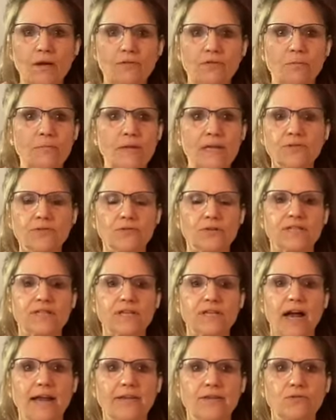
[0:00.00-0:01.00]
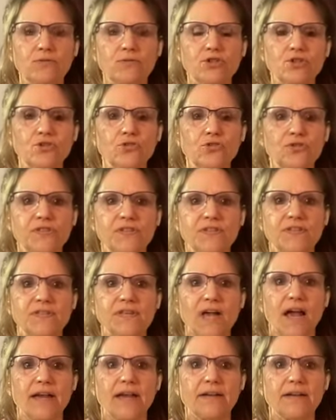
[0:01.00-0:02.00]
from either side. You choose the
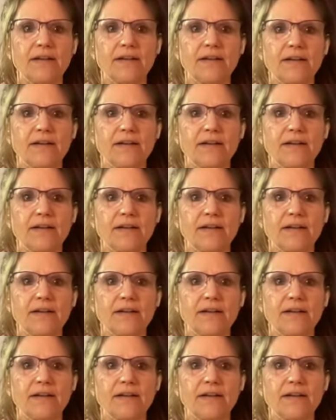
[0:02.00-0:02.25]
side.